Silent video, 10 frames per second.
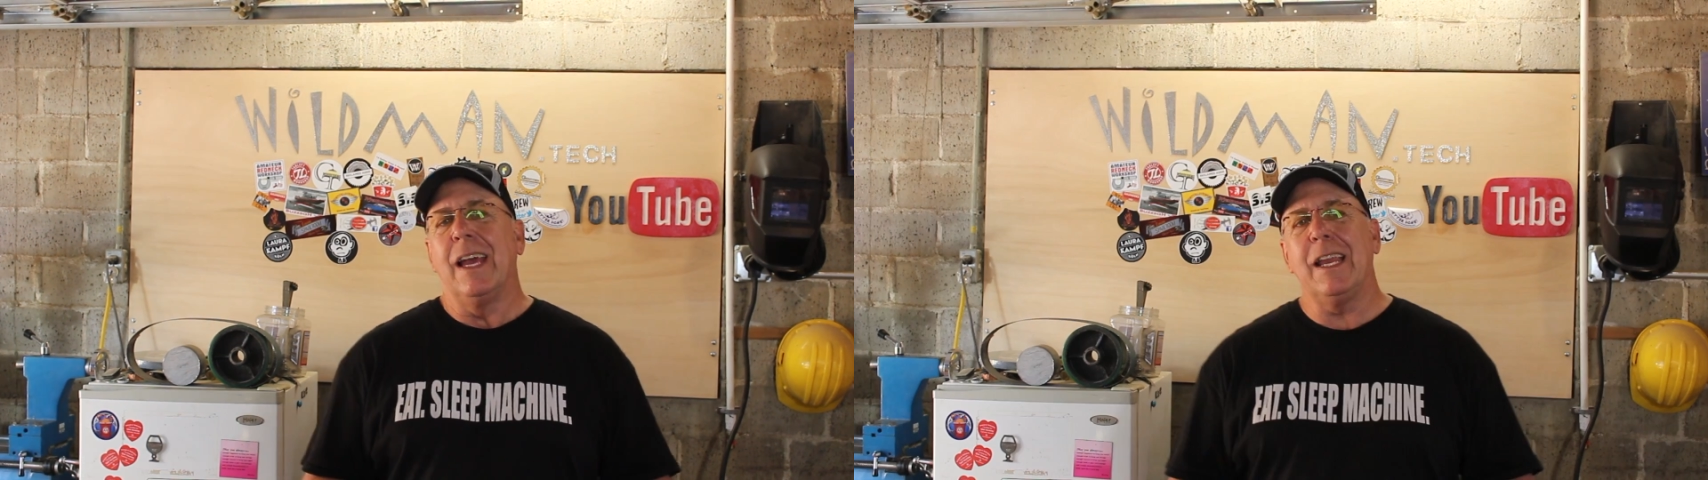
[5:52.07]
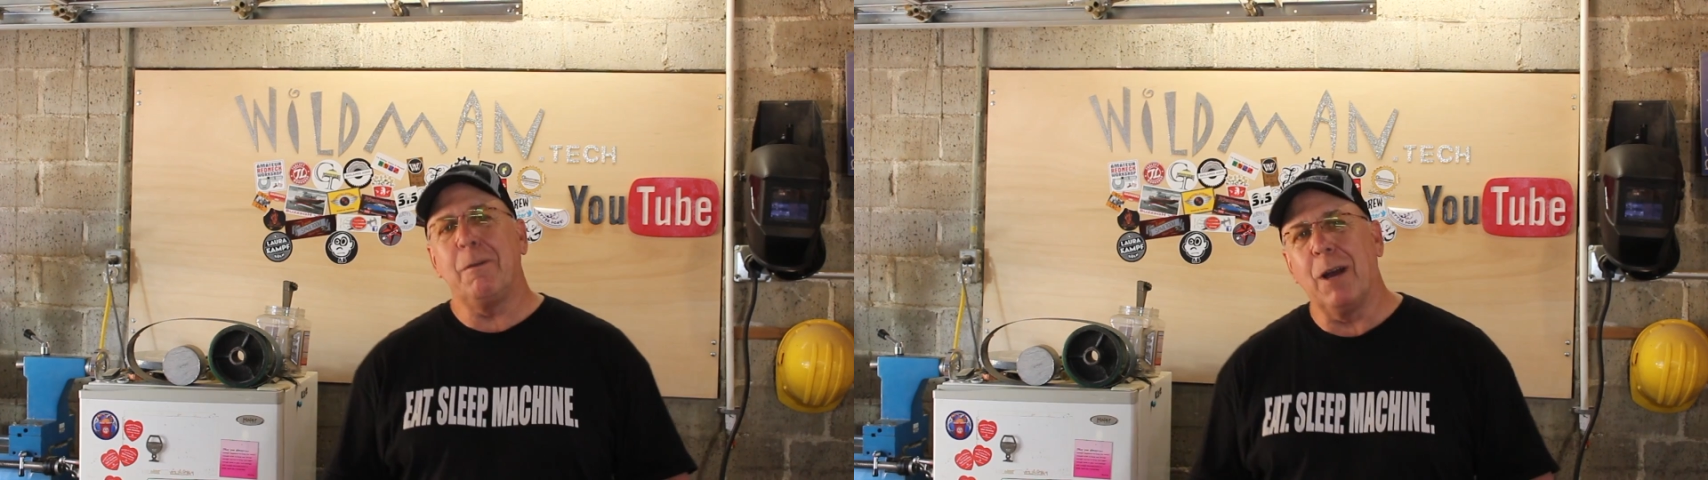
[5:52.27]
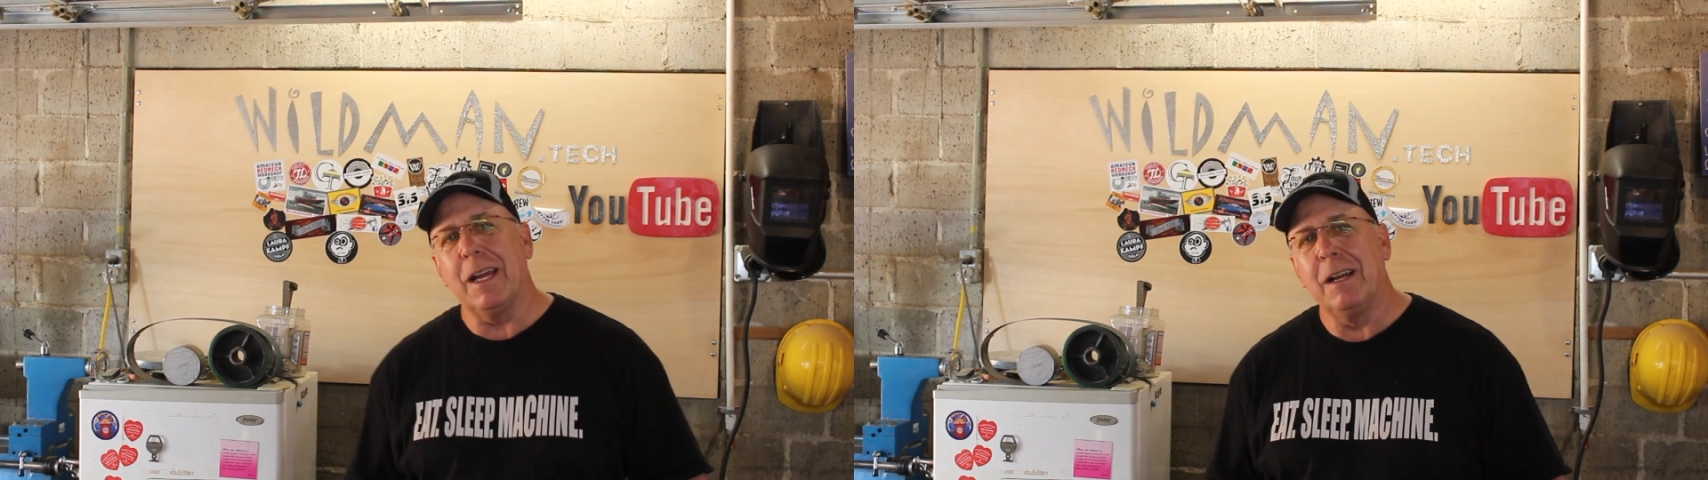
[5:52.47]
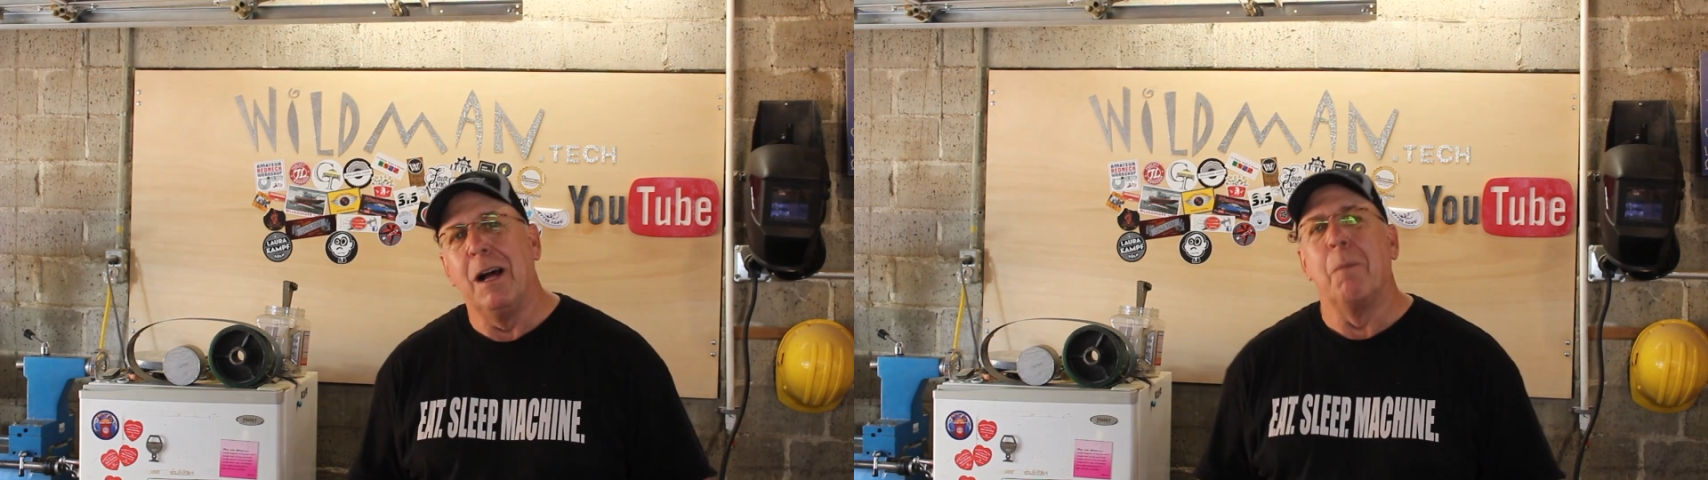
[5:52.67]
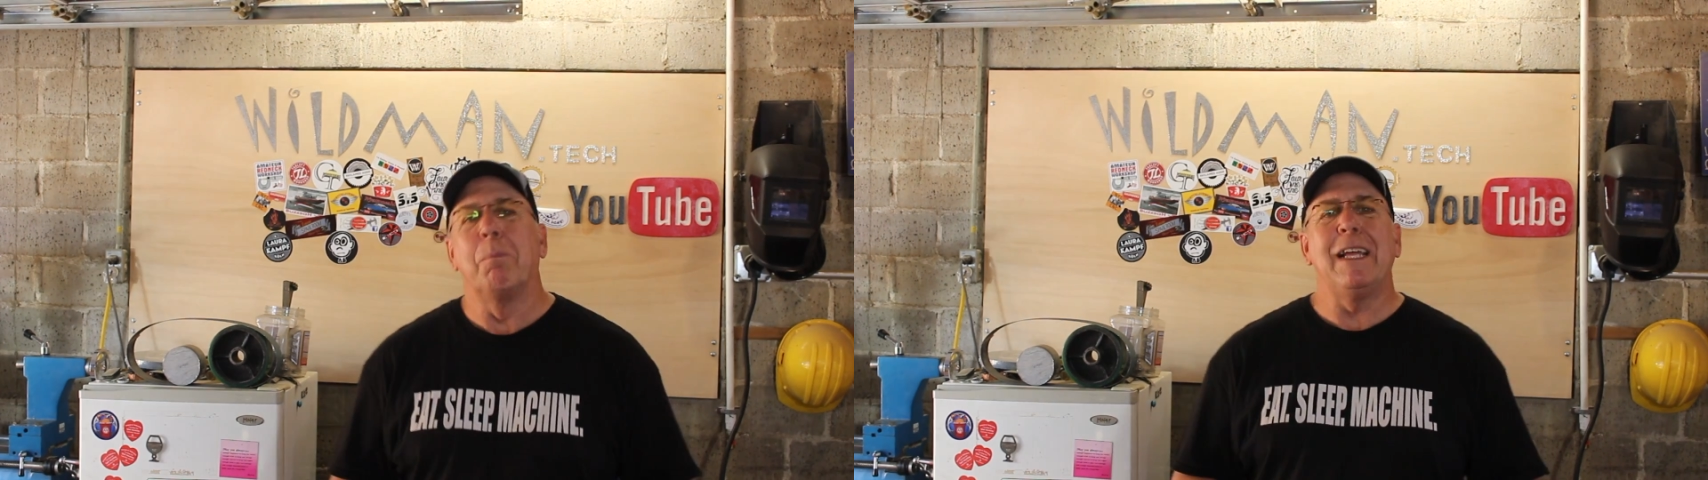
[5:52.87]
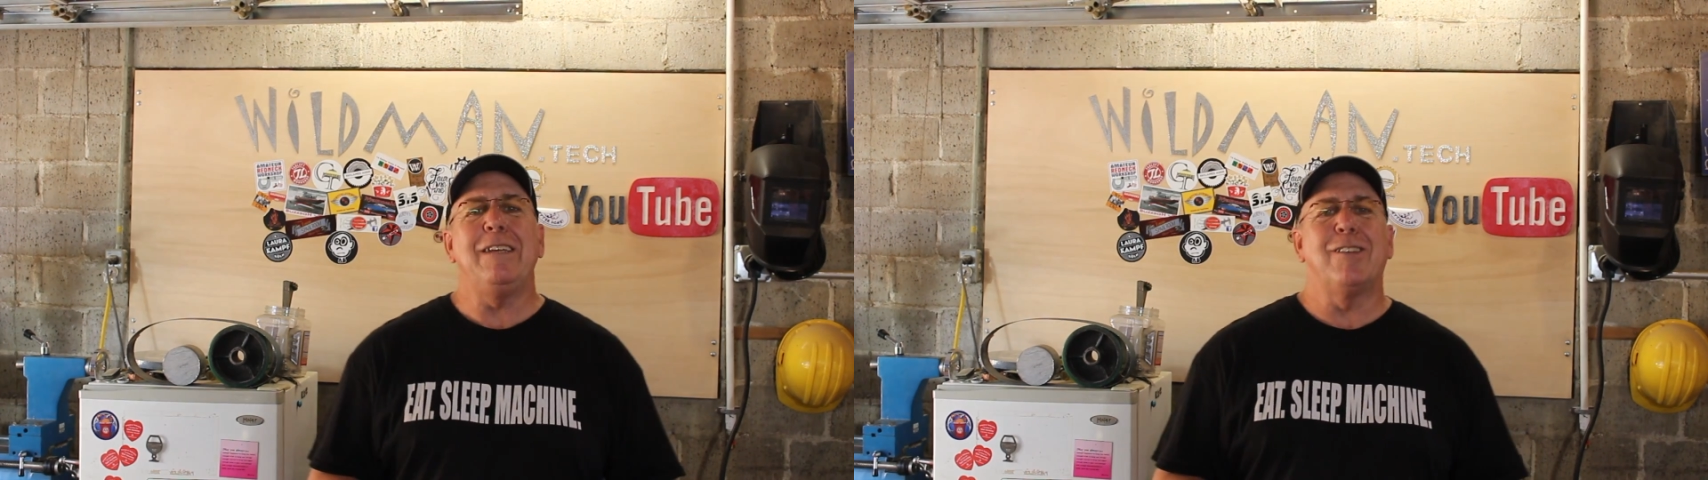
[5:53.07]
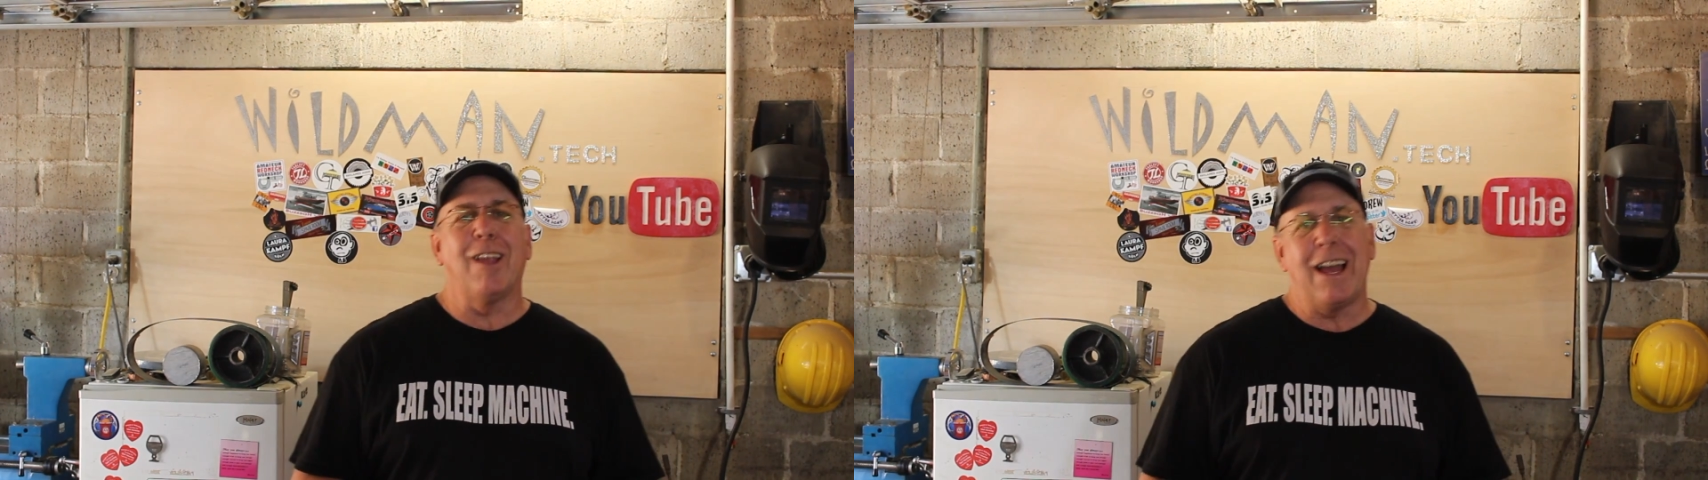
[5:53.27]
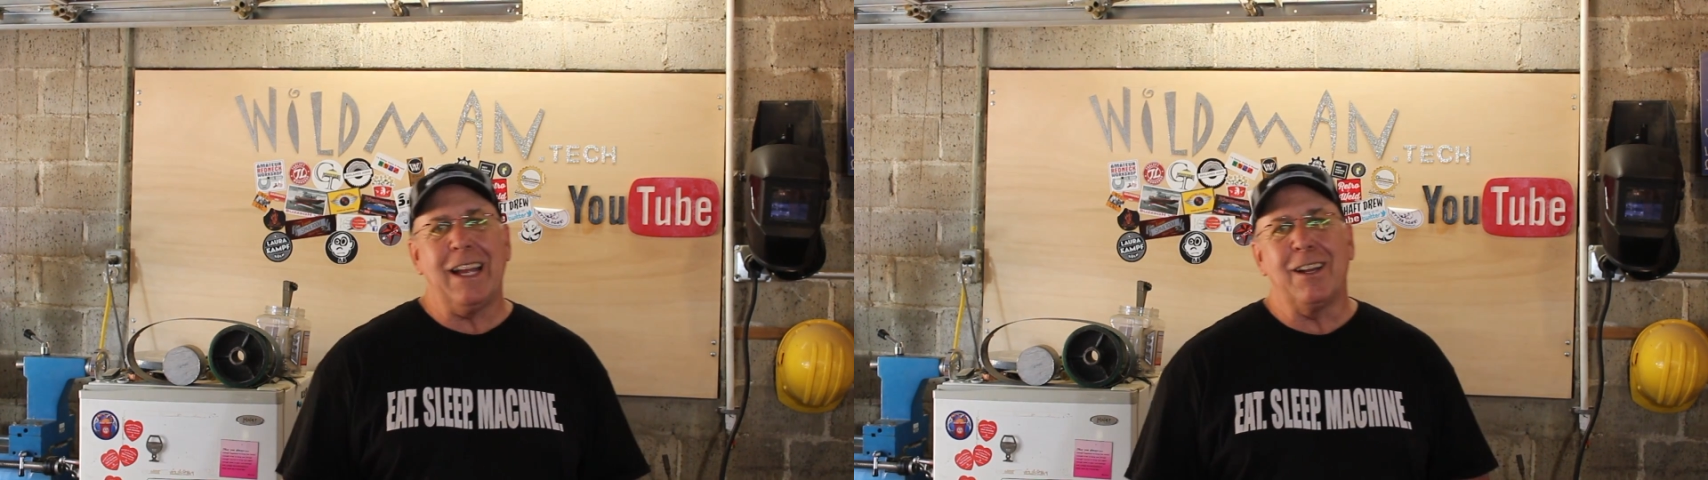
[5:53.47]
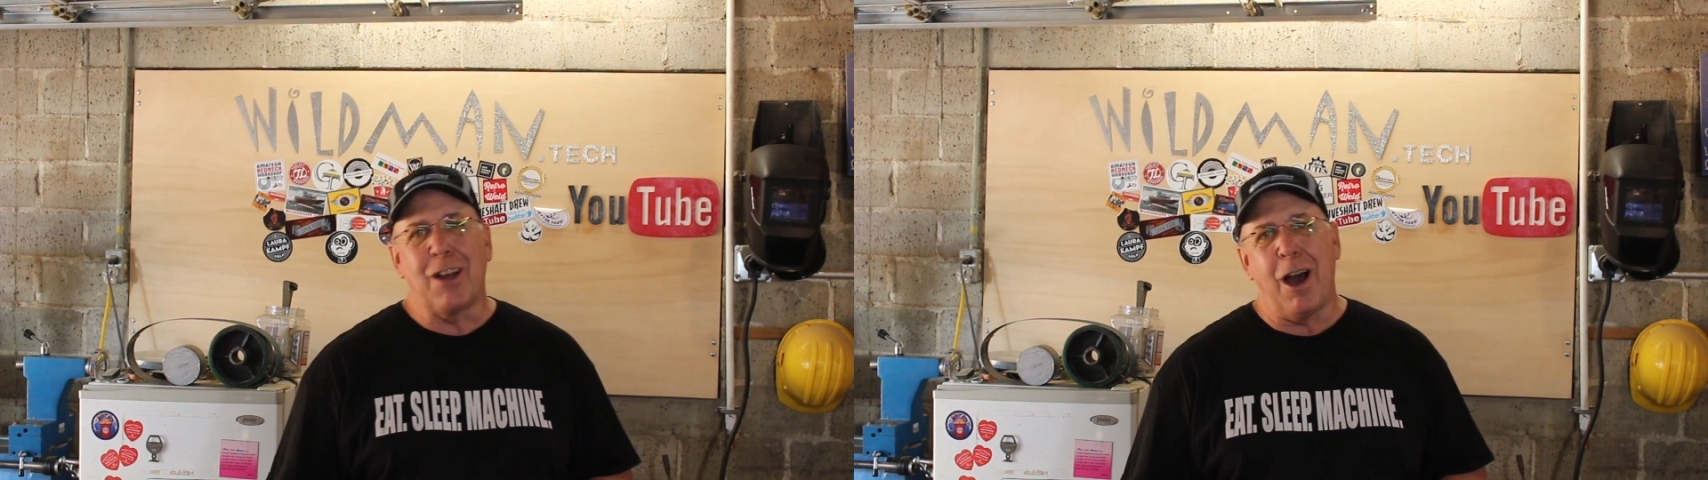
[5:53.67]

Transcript: Anyway, please like,